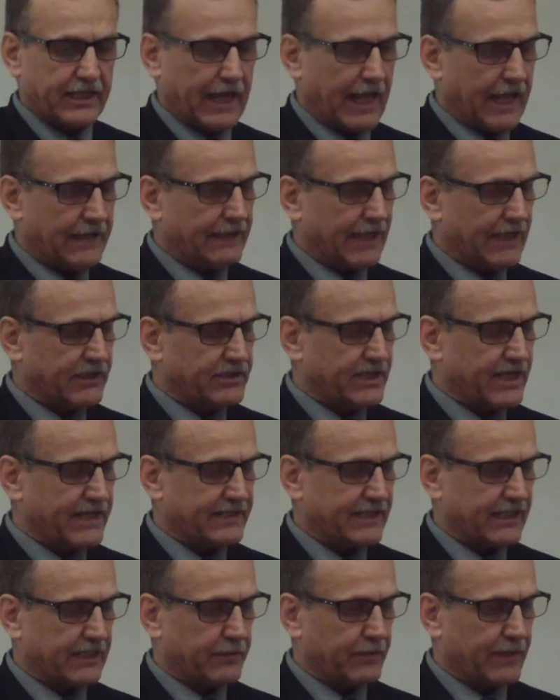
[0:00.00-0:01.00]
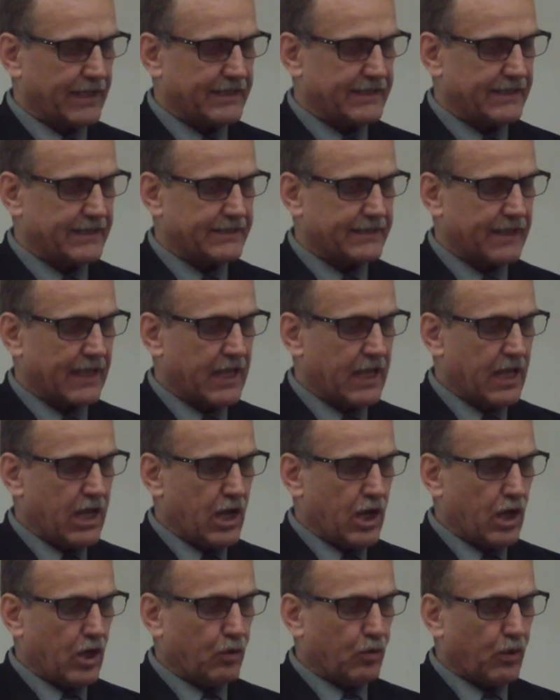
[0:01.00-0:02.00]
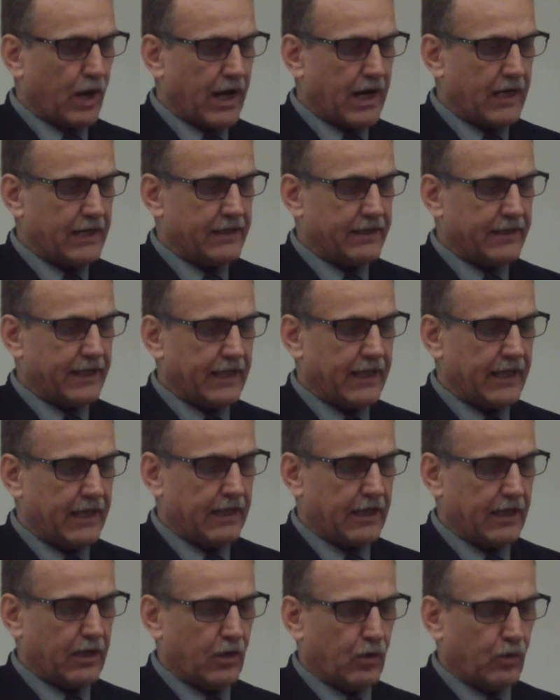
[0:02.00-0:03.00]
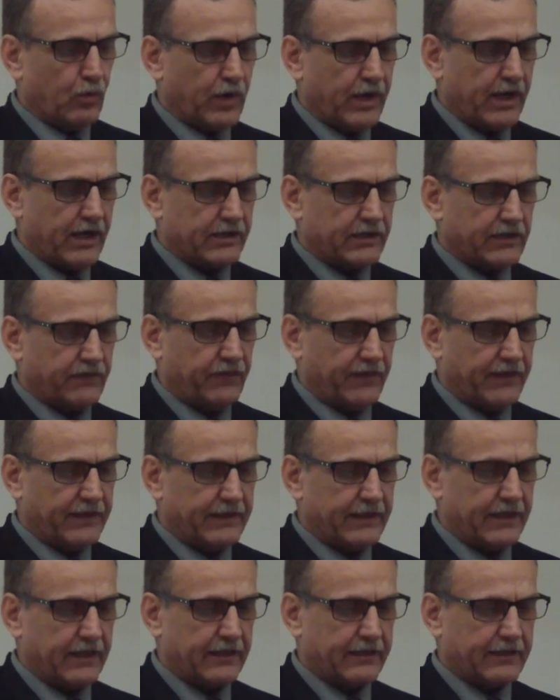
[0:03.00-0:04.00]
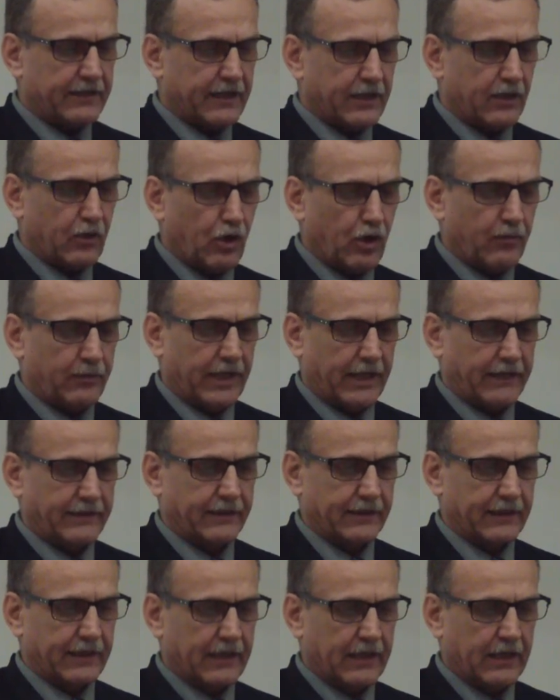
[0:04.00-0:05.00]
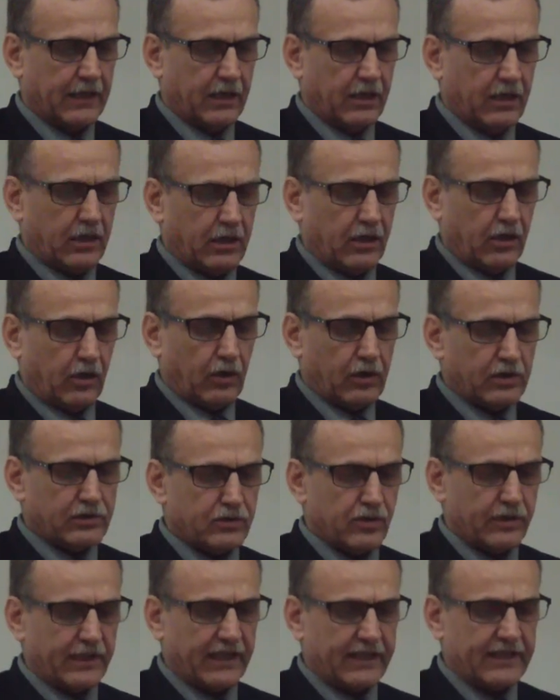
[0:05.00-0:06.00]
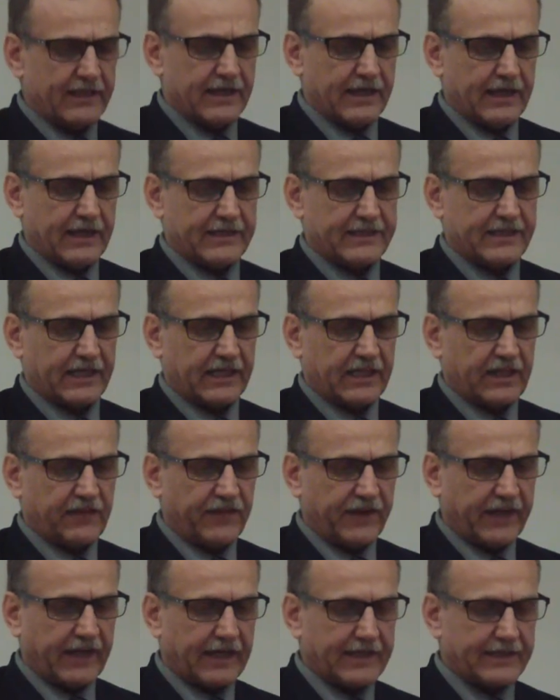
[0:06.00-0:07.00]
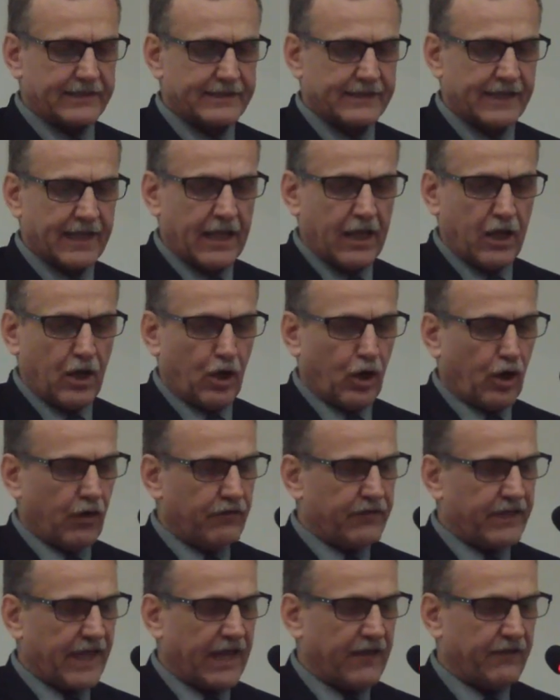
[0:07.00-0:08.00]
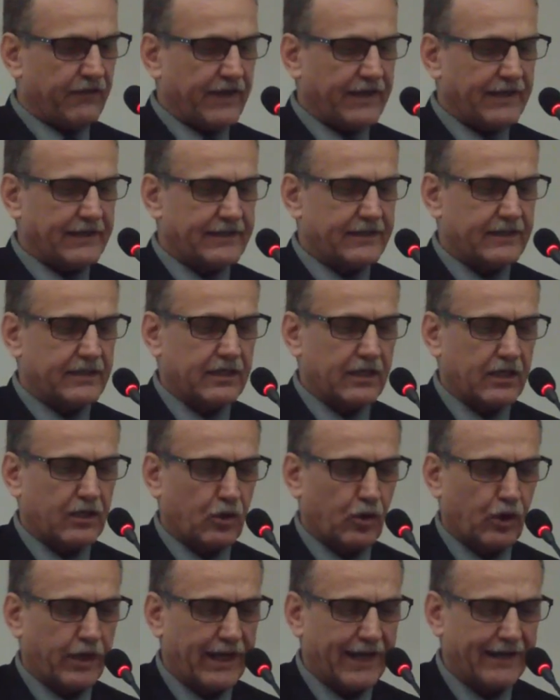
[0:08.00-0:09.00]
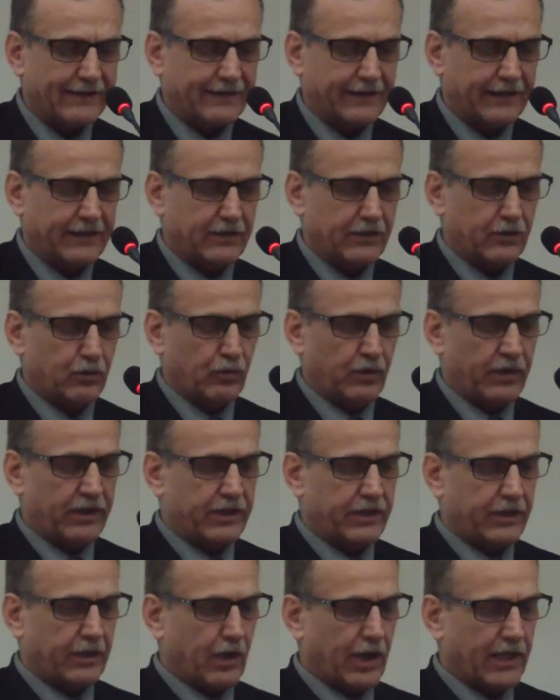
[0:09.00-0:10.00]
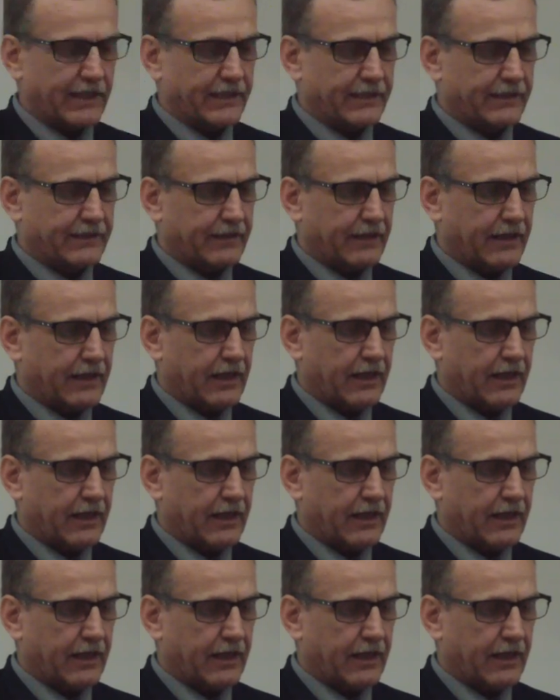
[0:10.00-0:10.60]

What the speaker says: and adjacent places while they were defending their homeland. Also, the significance of the event connected with what